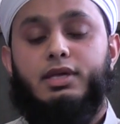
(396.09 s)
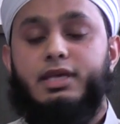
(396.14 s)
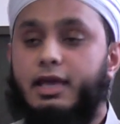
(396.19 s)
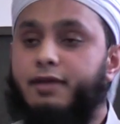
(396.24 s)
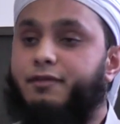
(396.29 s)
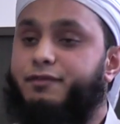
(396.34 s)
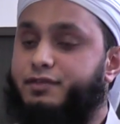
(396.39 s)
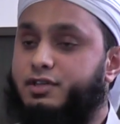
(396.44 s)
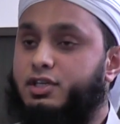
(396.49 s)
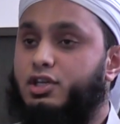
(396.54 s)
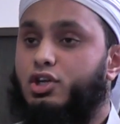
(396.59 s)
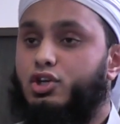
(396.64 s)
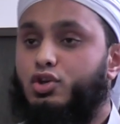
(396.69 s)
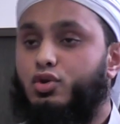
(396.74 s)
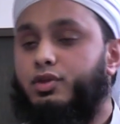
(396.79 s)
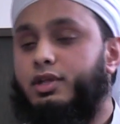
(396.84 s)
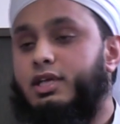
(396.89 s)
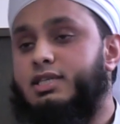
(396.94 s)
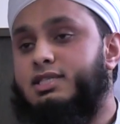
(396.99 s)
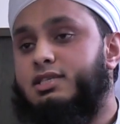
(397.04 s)
gift
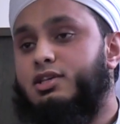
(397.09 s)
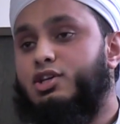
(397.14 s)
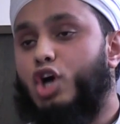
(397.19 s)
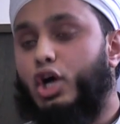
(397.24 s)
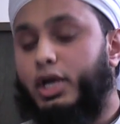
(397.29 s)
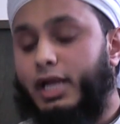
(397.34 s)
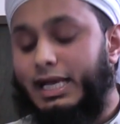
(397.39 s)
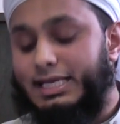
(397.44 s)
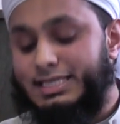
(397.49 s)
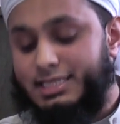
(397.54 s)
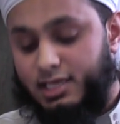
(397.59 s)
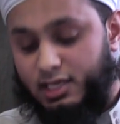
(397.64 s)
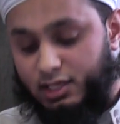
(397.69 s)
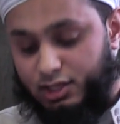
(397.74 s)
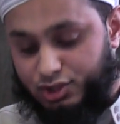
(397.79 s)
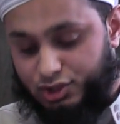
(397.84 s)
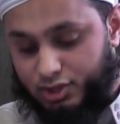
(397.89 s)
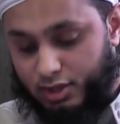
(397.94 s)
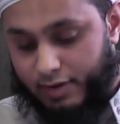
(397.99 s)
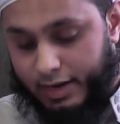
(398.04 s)
to this goddess
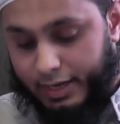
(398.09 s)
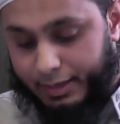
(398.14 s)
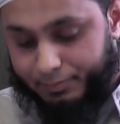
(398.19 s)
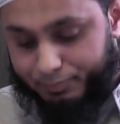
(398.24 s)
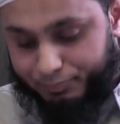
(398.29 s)
Easter.